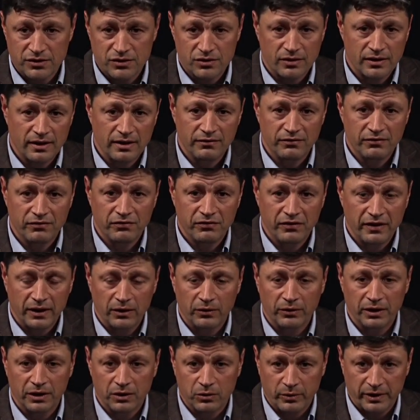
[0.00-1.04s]
So they
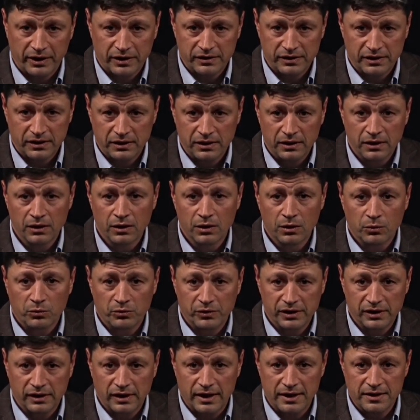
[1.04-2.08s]
very quickly
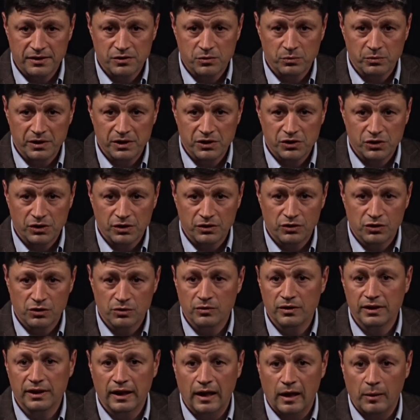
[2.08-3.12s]
realized we should do
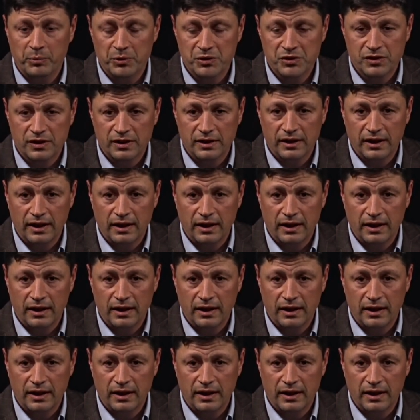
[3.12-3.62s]
the opposite.